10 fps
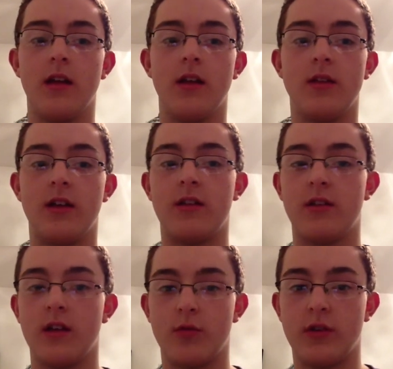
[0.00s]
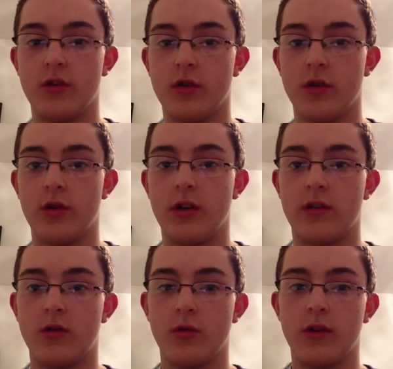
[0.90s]
this in return
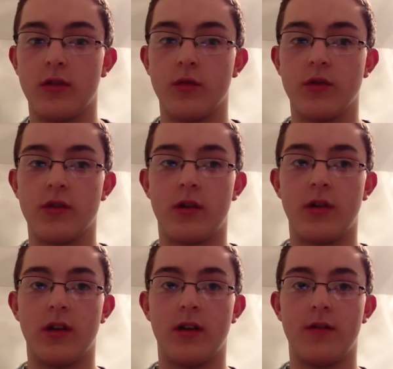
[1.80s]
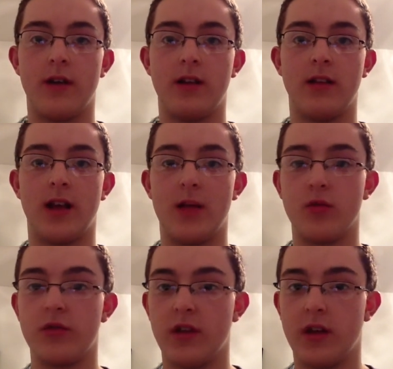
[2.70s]
is going to result in an effect in
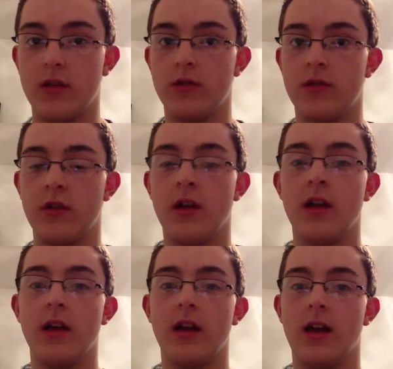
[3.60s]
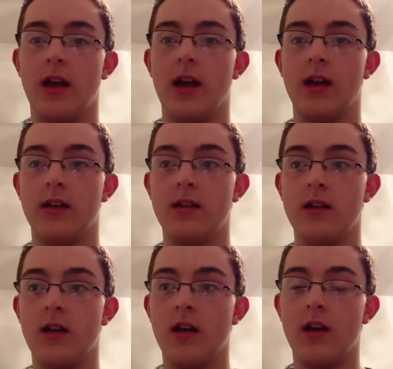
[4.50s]
Apple's sales and
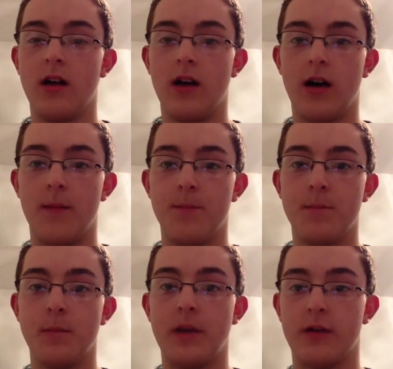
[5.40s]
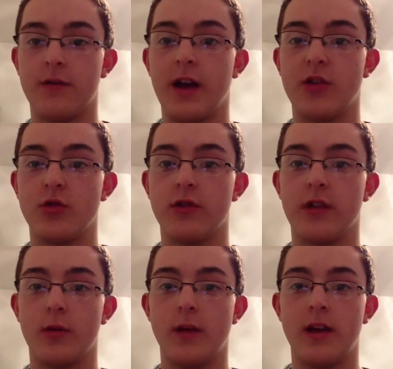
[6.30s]
manufacturers
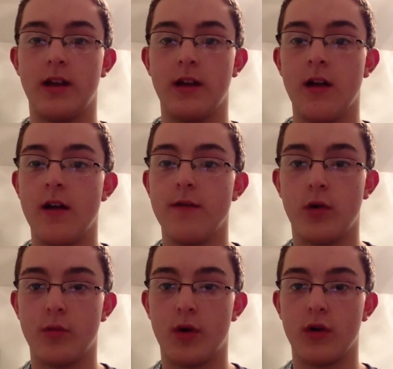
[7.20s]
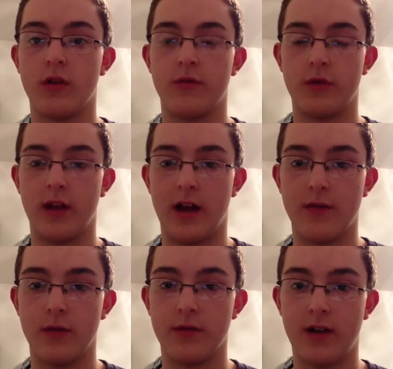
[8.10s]
that are making phone parts for the
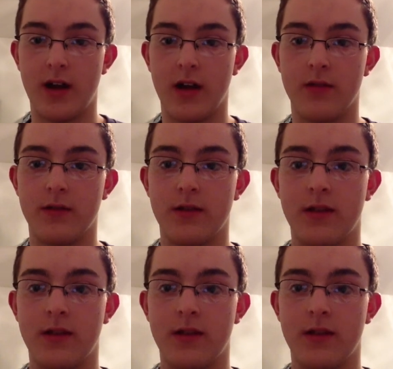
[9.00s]
iPhone 5.